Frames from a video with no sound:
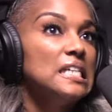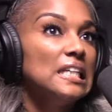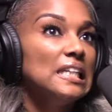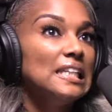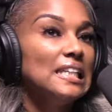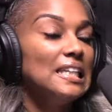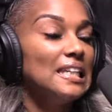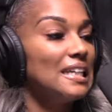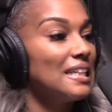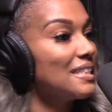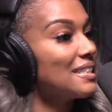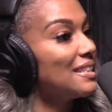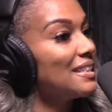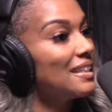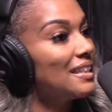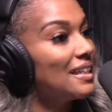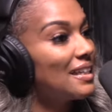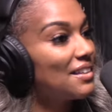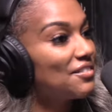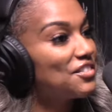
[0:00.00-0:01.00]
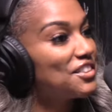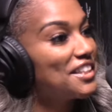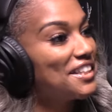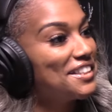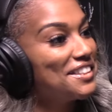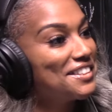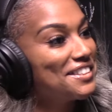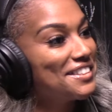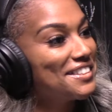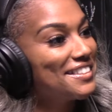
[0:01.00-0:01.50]
Yeah, I see a lot of
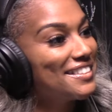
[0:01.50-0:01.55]
changes.